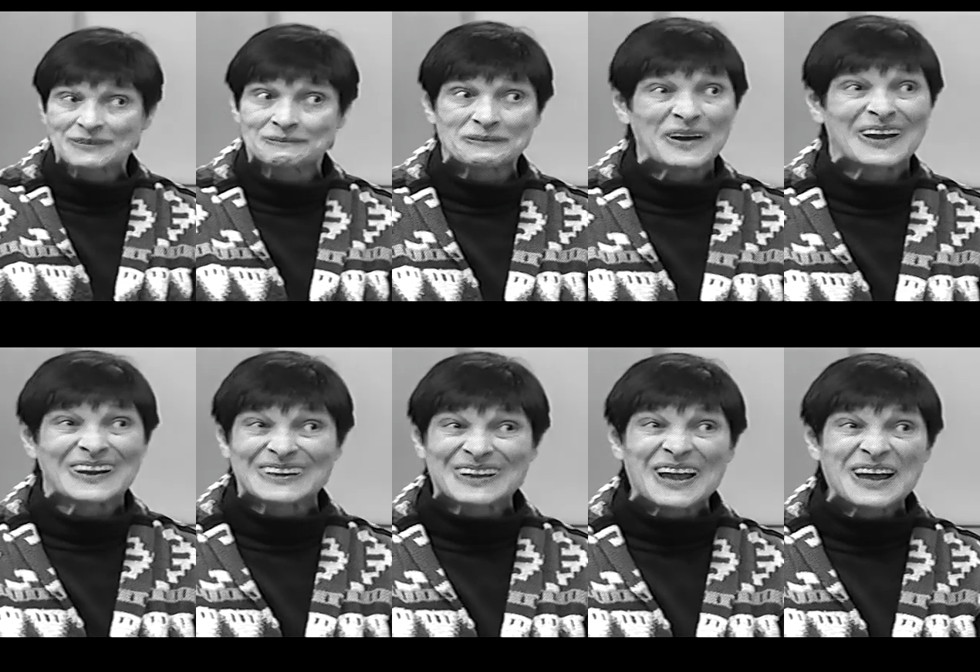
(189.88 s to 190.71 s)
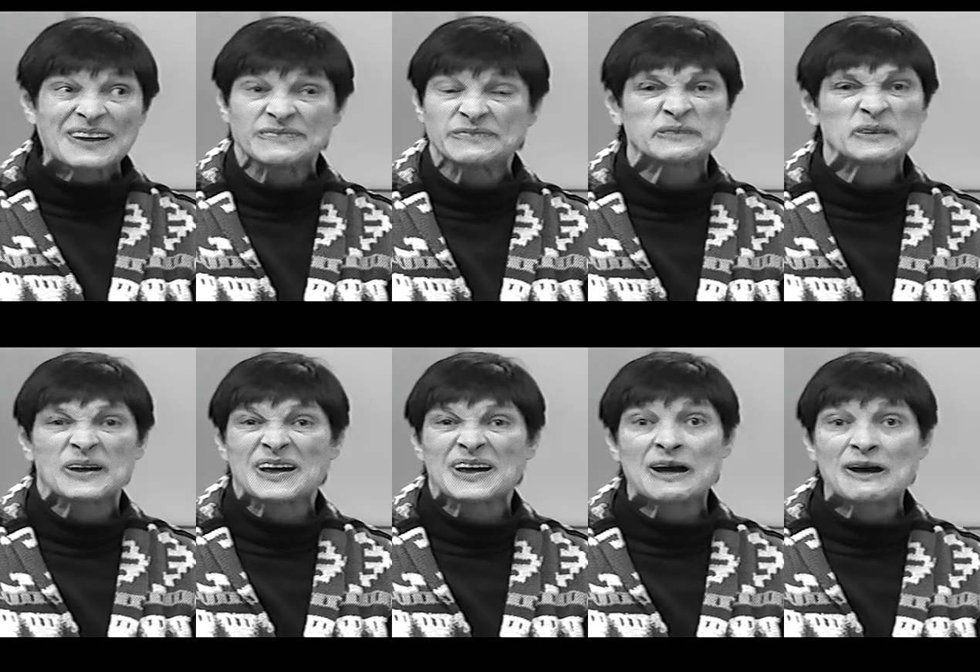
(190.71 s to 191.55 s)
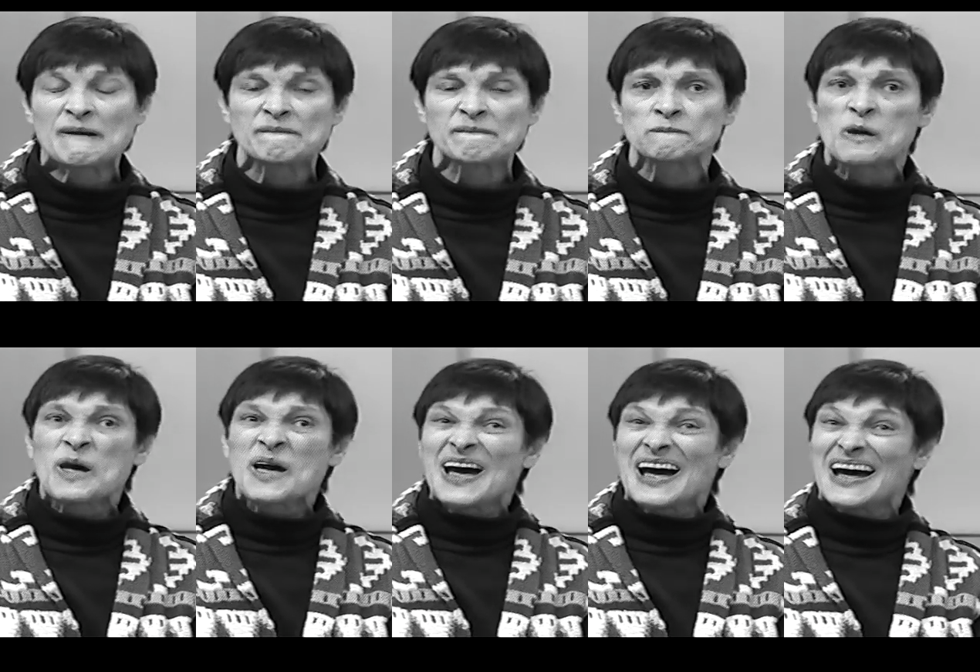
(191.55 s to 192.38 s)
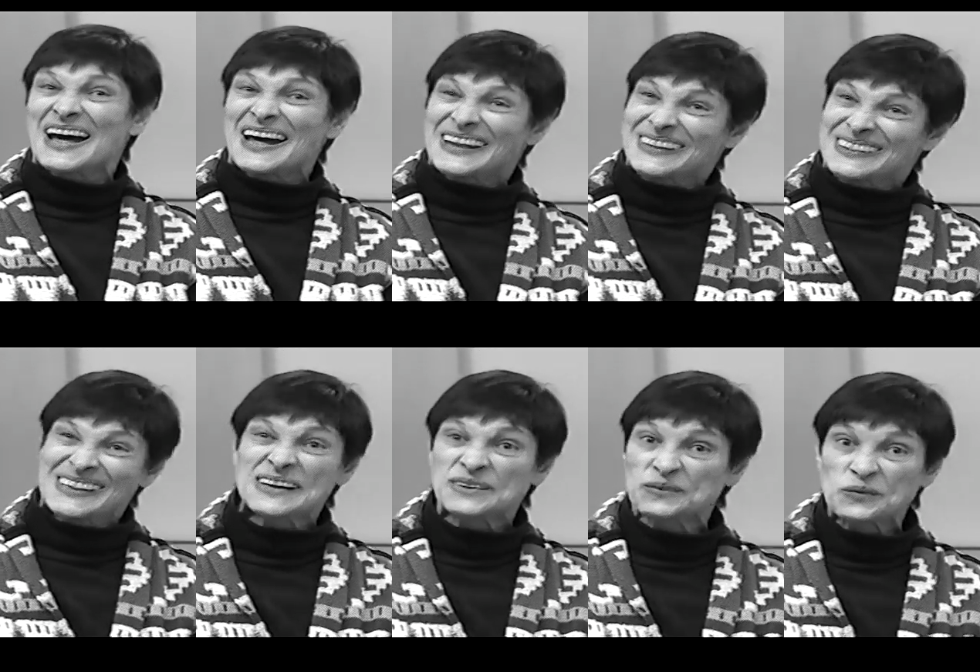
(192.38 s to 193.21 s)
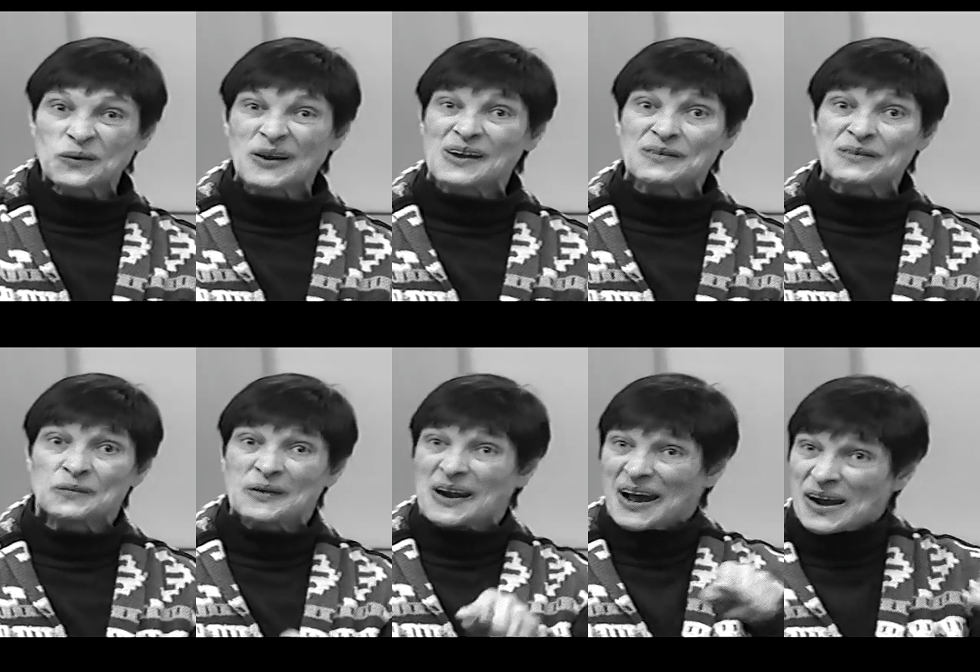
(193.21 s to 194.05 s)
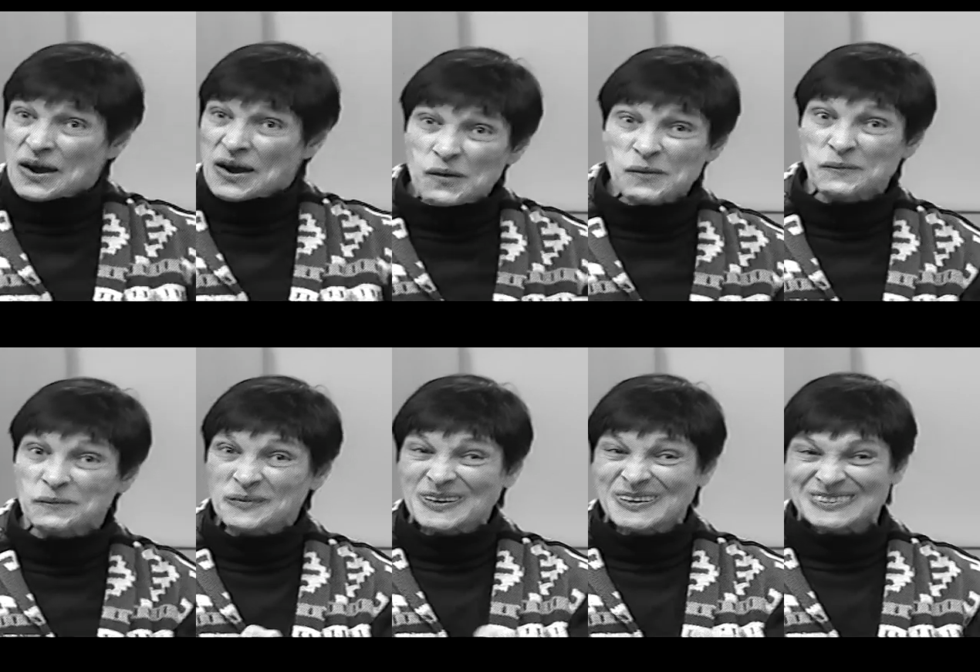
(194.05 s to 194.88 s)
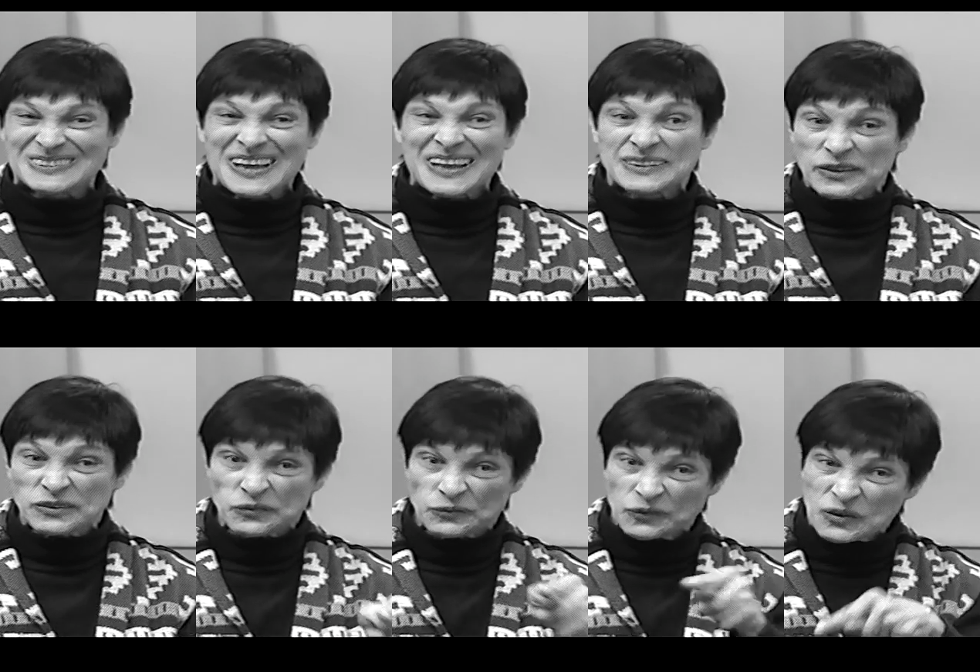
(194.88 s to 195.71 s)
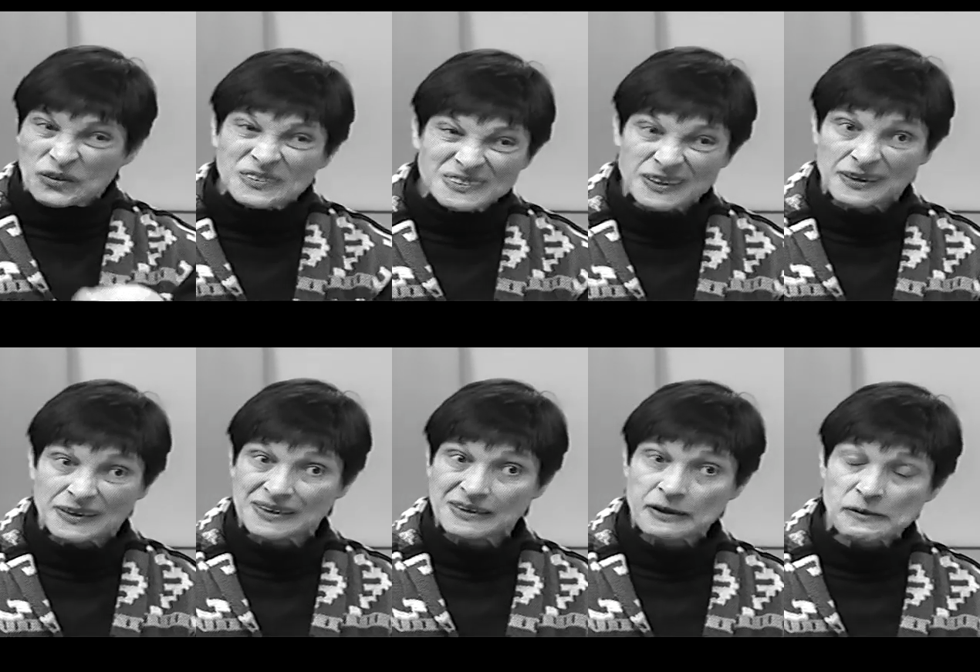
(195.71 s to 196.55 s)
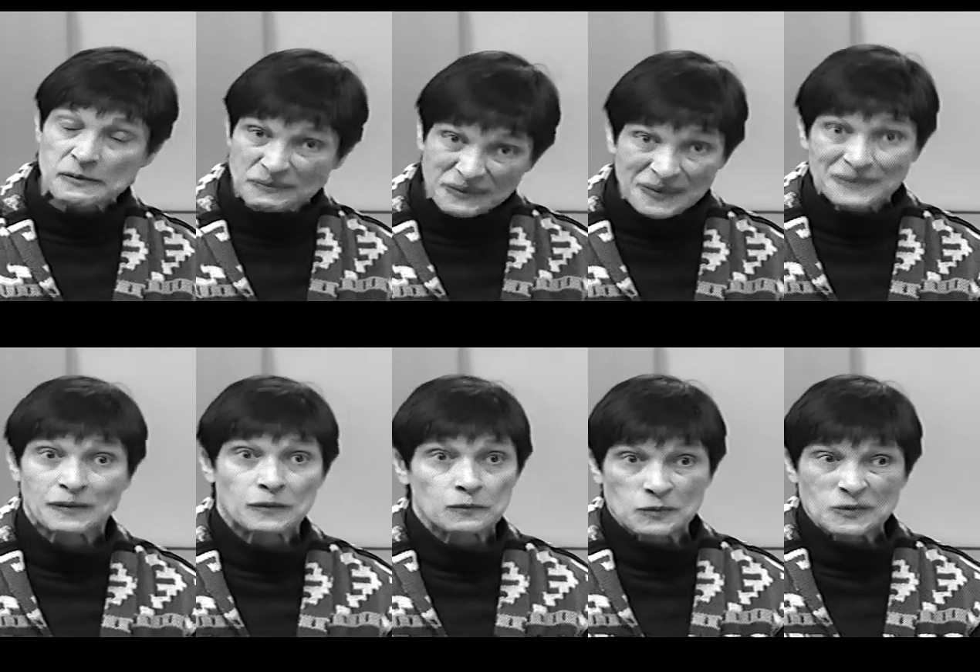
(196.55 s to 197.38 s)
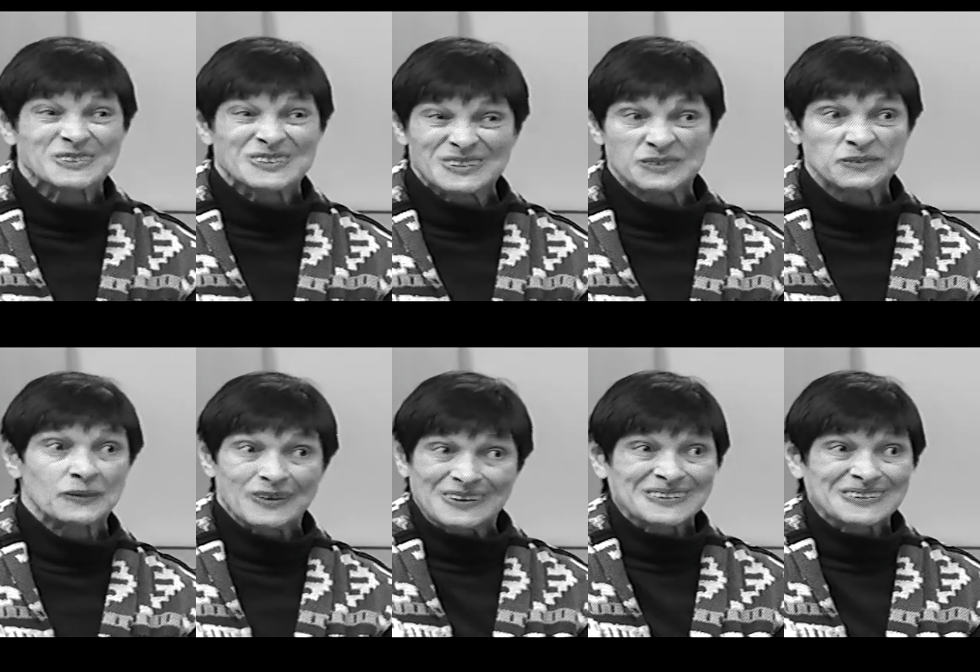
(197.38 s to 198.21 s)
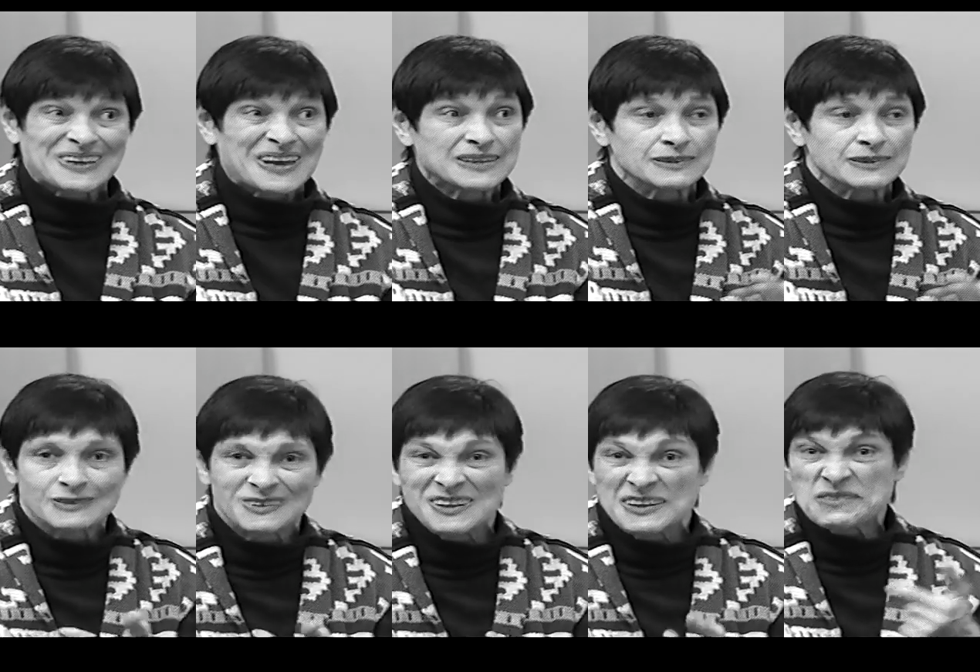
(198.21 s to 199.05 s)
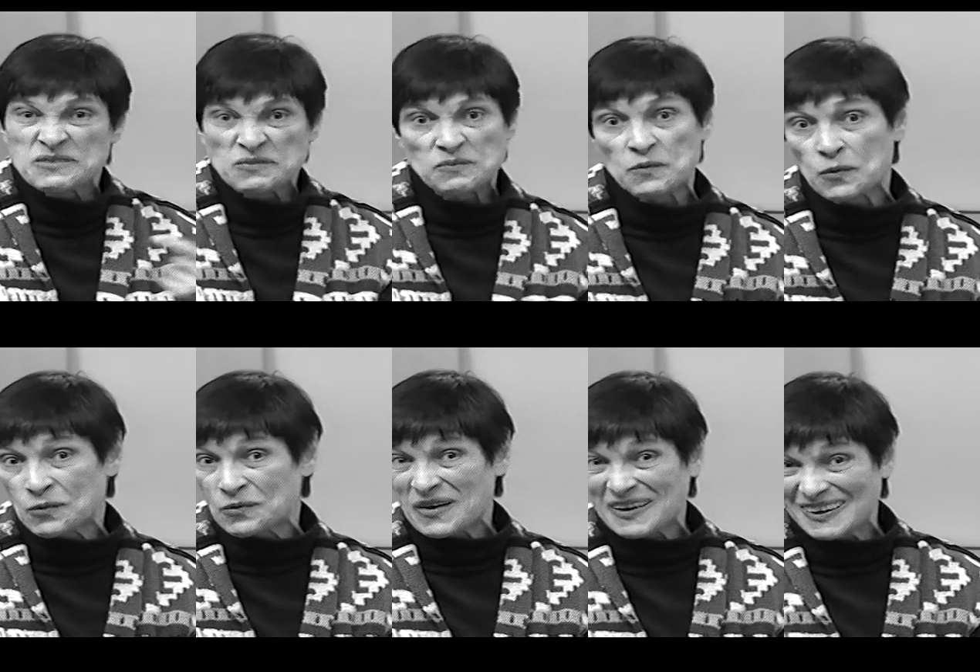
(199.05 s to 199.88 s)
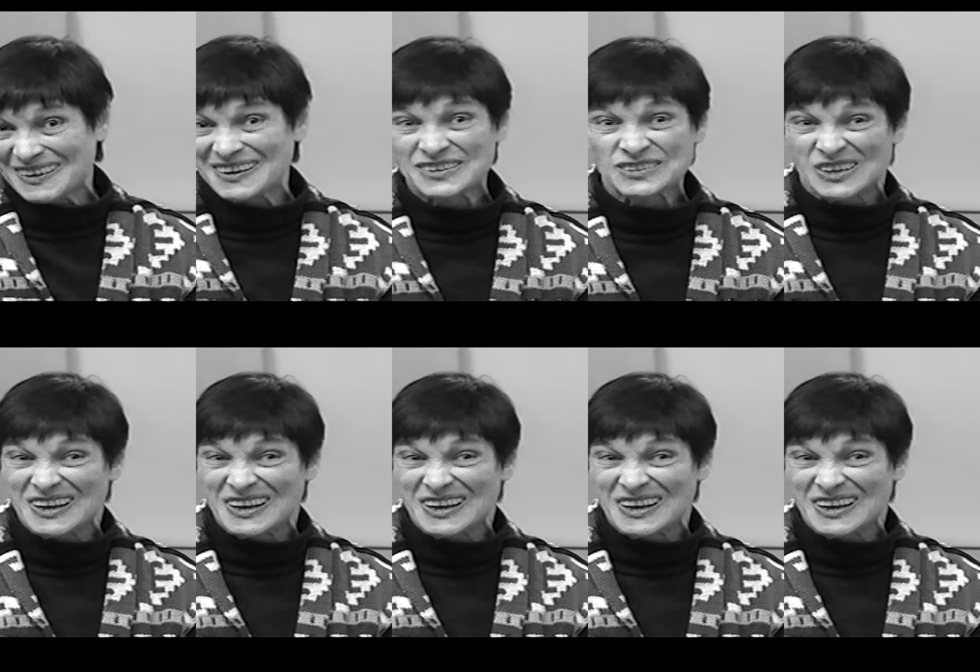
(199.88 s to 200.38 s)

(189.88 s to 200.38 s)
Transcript: in my life. Um, I think what I, what I hope is that the diversity of people with disabilities gets even more recognition.